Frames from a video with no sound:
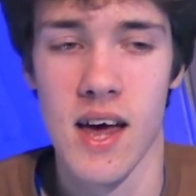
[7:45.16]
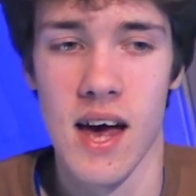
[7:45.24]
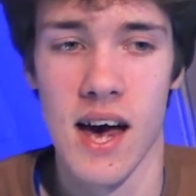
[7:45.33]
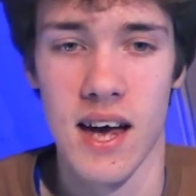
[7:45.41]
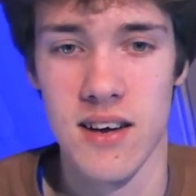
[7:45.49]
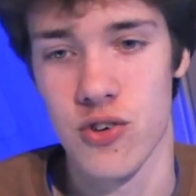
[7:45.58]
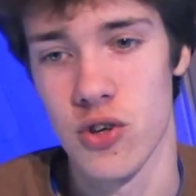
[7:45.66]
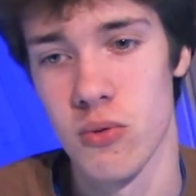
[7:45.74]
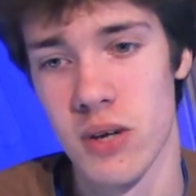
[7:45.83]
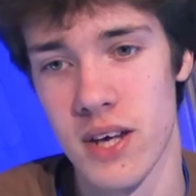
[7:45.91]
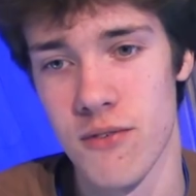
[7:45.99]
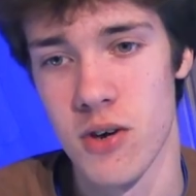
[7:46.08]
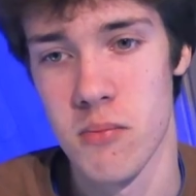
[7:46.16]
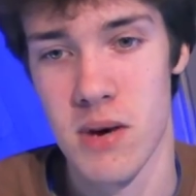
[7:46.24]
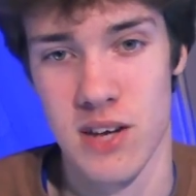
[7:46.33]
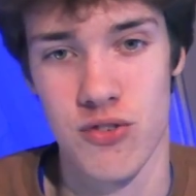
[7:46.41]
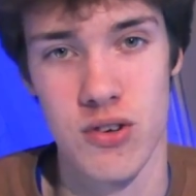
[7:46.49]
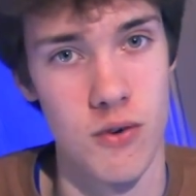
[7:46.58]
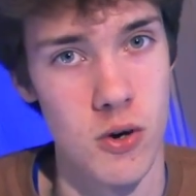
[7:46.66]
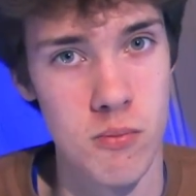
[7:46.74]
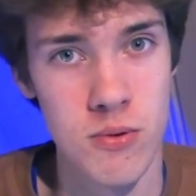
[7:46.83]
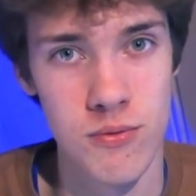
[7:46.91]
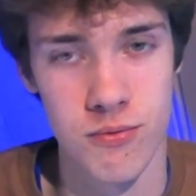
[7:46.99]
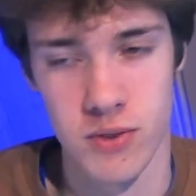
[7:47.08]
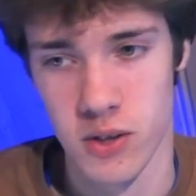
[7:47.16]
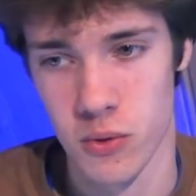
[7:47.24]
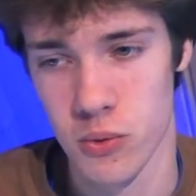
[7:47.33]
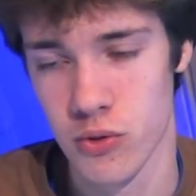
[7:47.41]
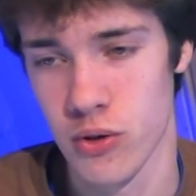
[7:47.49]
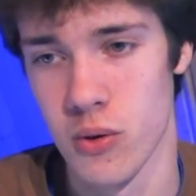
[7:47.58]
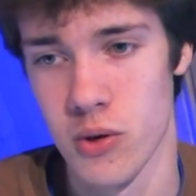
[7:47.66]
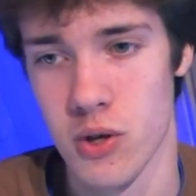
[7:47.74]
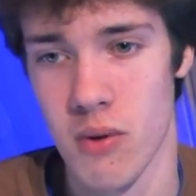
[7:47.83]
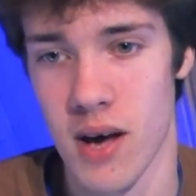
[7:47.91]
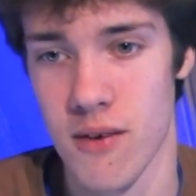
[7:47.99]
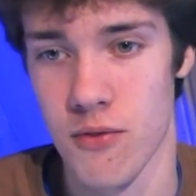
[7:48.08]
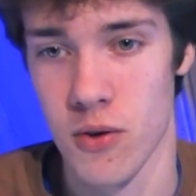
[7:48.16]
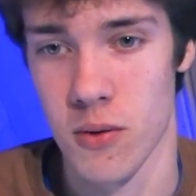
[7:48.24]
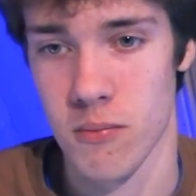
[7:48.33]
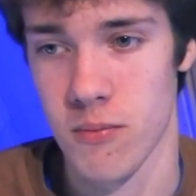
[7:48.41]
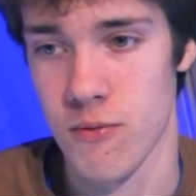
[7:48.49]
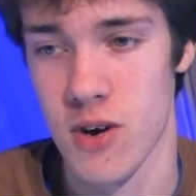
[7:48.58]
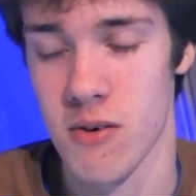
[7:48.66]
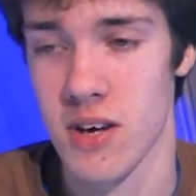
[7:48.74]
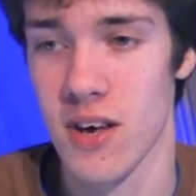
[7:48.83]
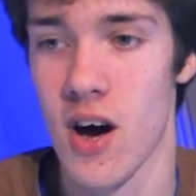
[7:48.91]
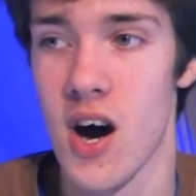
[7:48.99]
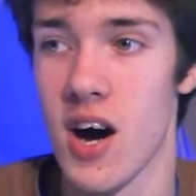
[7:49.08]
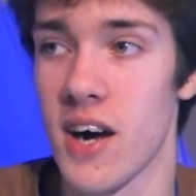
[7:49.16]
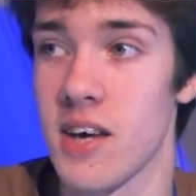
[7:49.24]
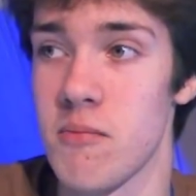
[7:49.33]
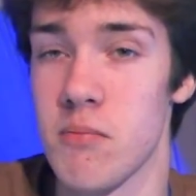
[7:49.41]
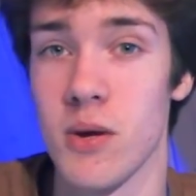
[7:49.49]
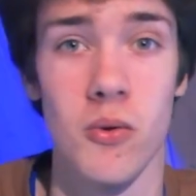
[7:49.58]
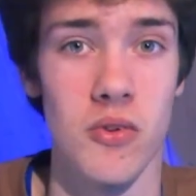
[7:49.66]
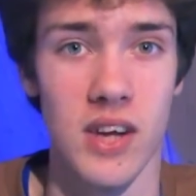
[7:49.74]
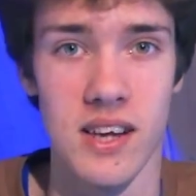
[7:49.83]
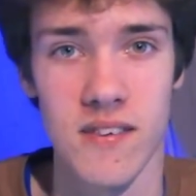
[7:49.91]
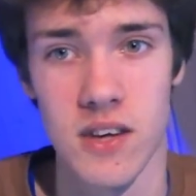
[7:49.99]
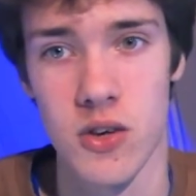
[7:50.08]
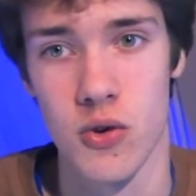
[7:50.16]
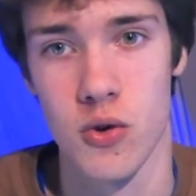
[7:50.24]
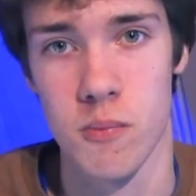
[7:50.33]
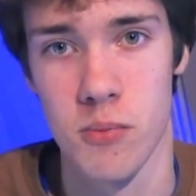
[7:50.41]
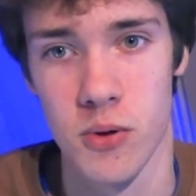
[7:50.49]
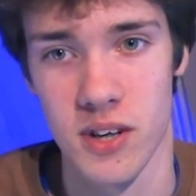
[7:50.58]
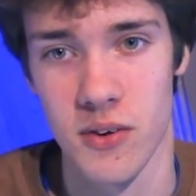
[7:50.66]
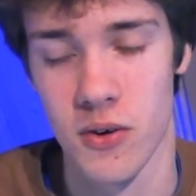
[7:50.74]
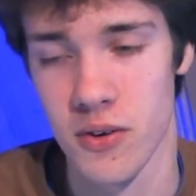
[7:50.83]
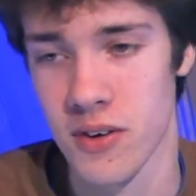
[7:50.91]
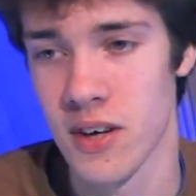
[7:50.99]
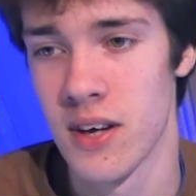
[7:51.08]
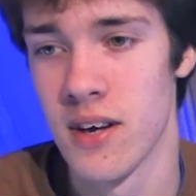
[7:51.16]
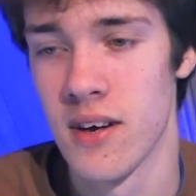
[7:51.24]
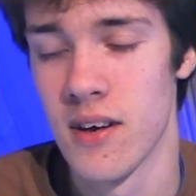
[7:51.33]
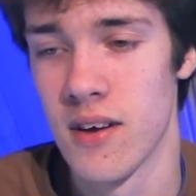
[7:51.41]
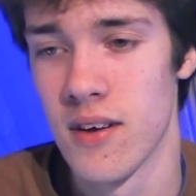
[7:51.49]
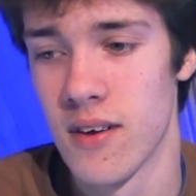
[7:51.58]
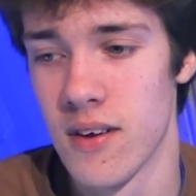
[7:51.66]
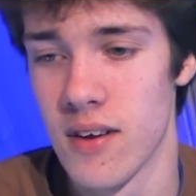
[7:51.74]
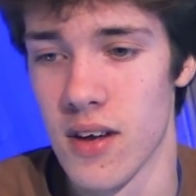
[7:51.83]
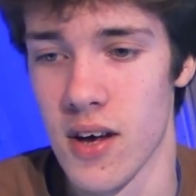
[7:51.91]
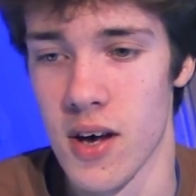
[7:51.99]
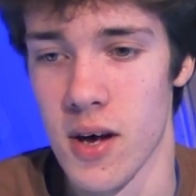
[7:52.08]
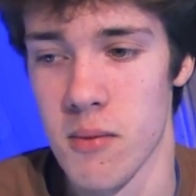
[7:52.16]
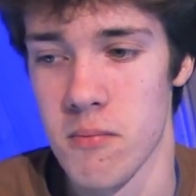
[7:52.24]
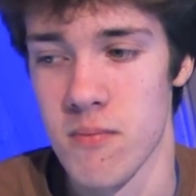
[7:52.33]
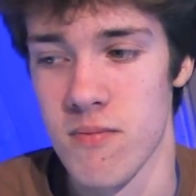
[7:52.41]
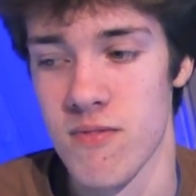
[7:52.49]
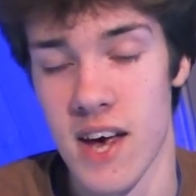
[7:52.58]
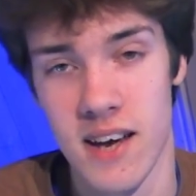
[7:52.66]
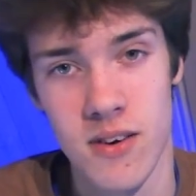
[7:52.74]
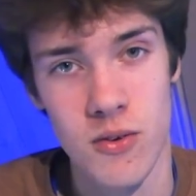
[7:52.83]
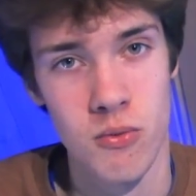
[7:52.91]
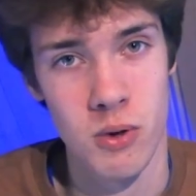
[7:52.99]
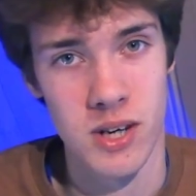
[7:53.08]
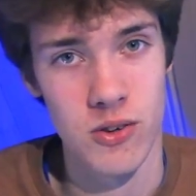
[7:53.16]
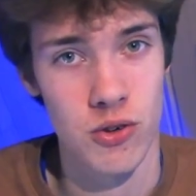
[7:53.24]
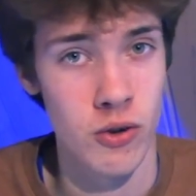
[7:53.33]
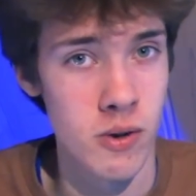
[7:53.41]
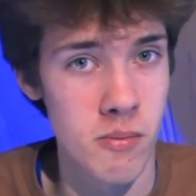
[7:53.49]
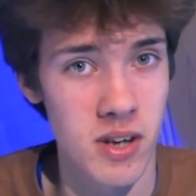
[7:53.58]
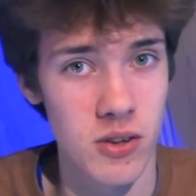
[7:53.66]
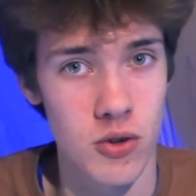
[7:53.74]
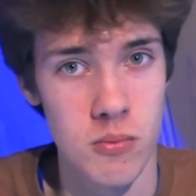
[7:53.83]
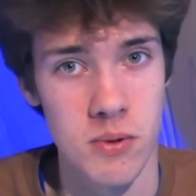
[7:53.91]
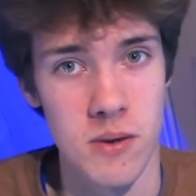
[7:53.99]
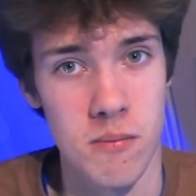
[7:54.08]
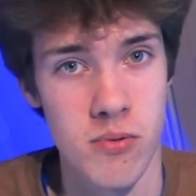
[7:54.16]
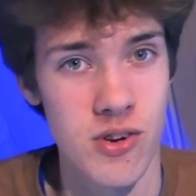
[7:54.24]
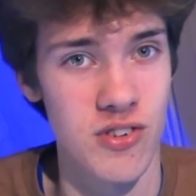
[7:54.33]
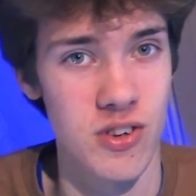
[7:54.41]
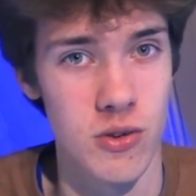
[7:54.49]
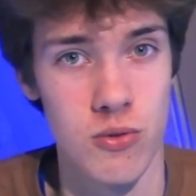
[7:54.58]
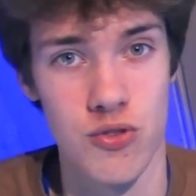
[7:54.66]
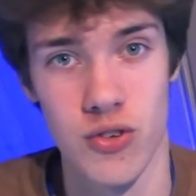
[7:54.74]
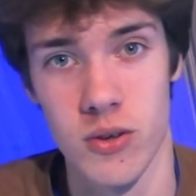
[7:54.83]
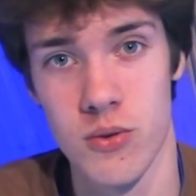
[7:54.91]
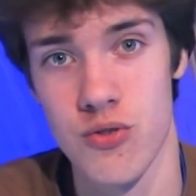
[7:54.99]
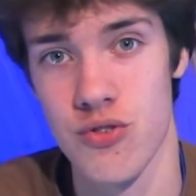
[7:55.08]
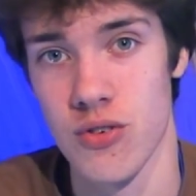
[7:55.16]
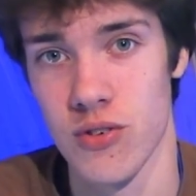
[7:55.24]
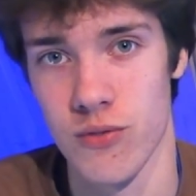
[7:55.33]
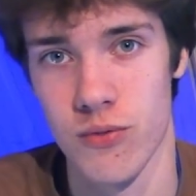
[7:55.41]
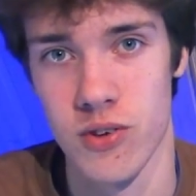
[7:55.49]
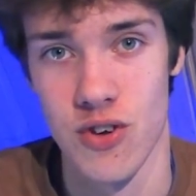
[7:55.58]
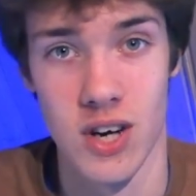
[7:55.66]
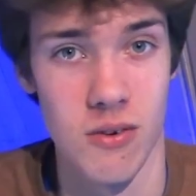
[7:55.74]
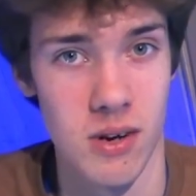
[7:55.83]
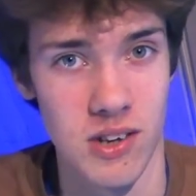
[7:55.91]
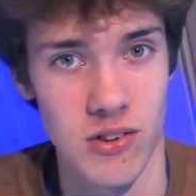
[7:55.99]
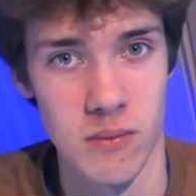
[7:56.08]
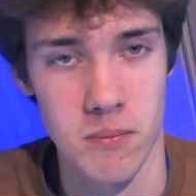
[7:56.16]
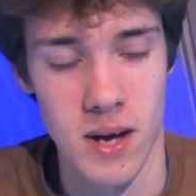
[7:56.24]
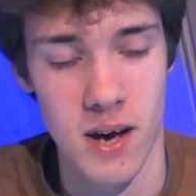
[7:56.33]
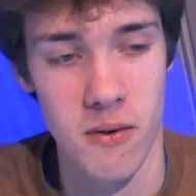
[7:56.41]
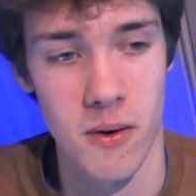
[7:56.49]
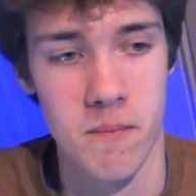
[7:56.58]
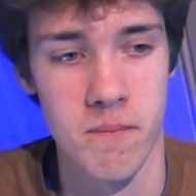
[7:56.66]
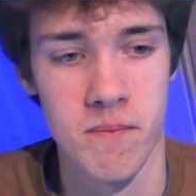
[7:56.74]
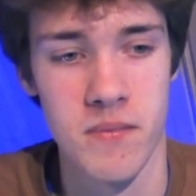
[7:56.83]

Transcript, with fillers: and you live in a massive open field or you have a very high building that you could put it on, uh, then a wind turbine could be a pretty good solution for generating power.